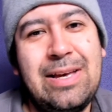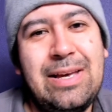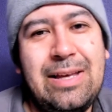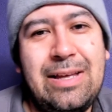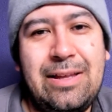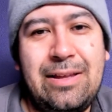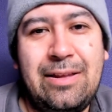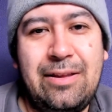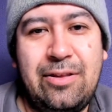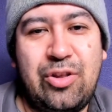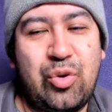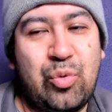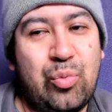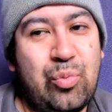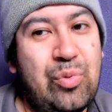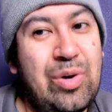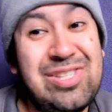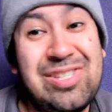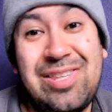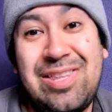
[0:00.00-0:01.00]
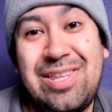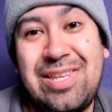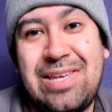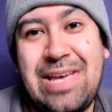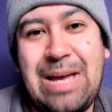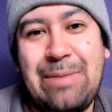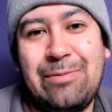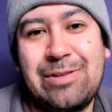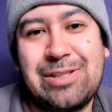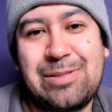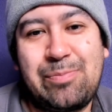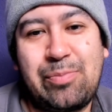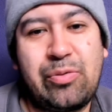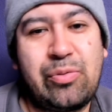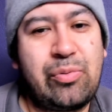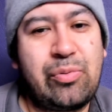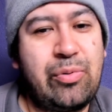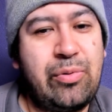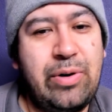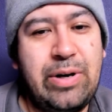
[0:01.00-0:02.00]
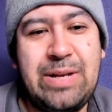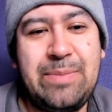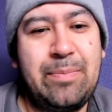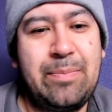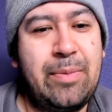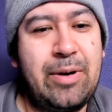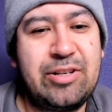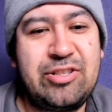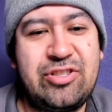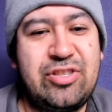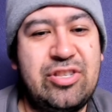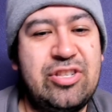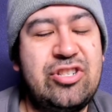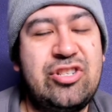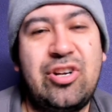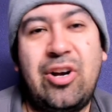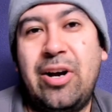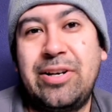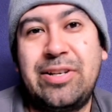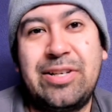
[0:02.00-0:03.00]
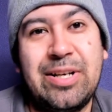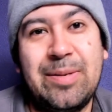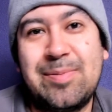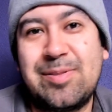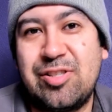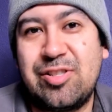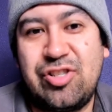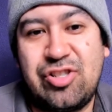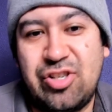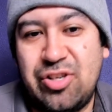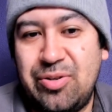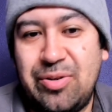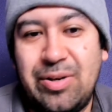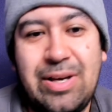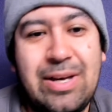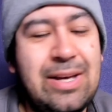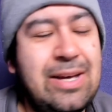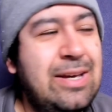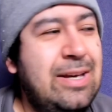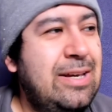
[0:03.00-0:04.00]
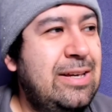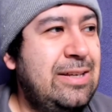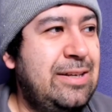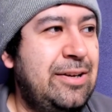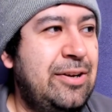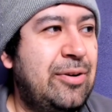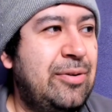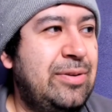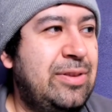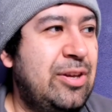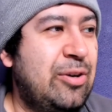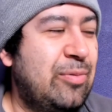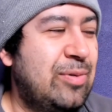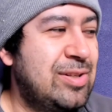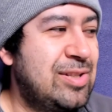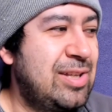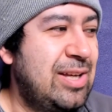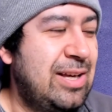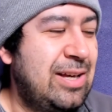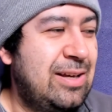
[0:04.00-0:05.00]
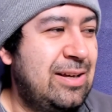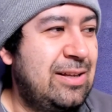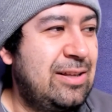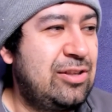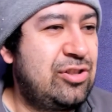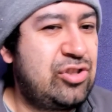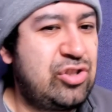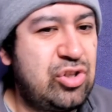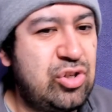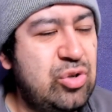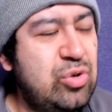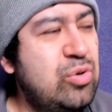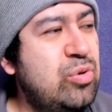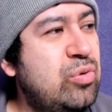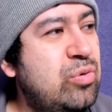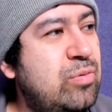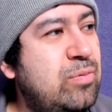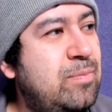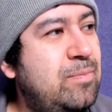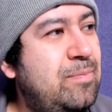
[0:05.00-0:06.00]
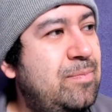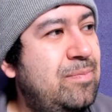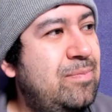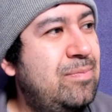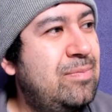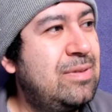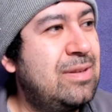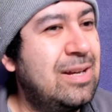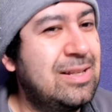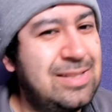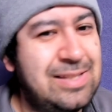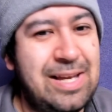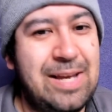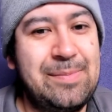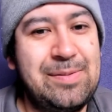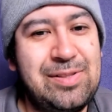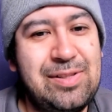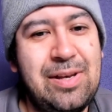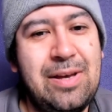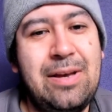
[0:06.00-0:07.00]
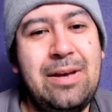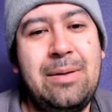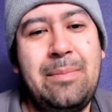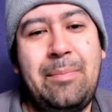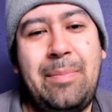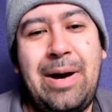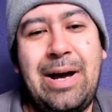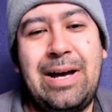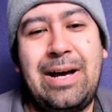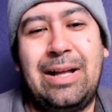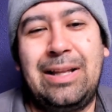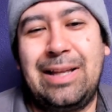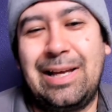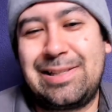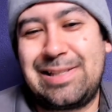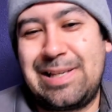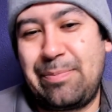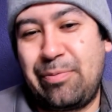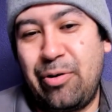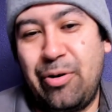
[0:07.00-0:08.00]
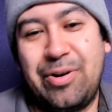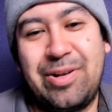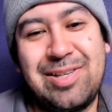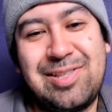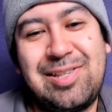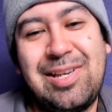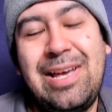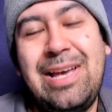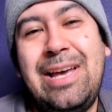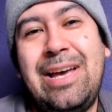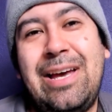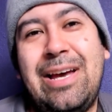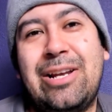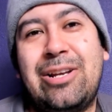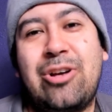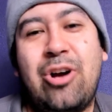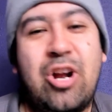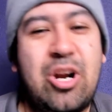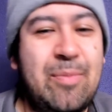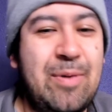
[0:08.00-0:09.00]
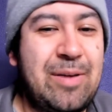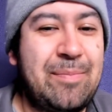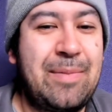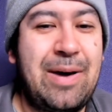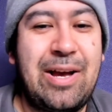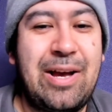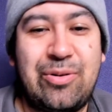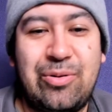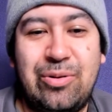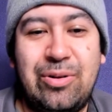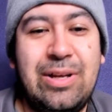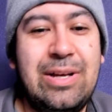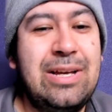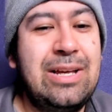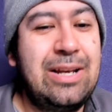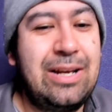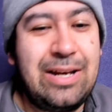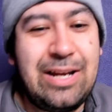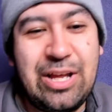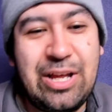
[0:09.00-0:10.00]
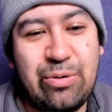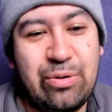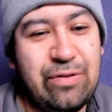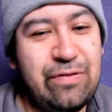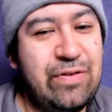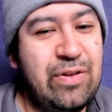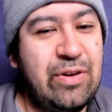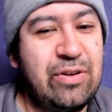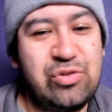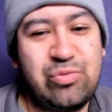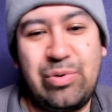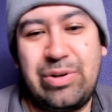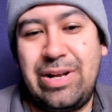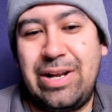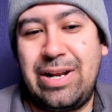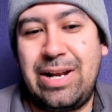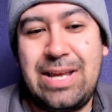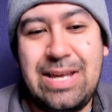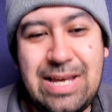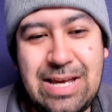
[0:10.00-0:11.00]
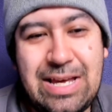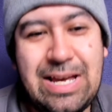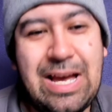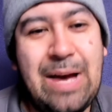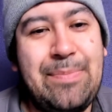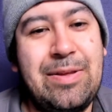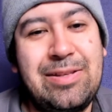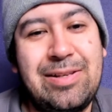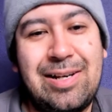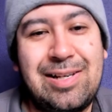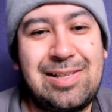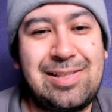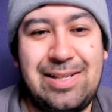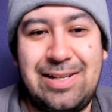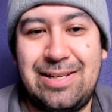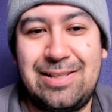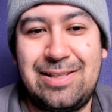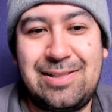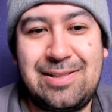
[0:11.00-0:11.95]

The rest of the game was pretty much the John Gibson show. You know, there was two attempts by Alexei Protas and Connor McMichael. Neither of those went in. He kept the Ducks in it.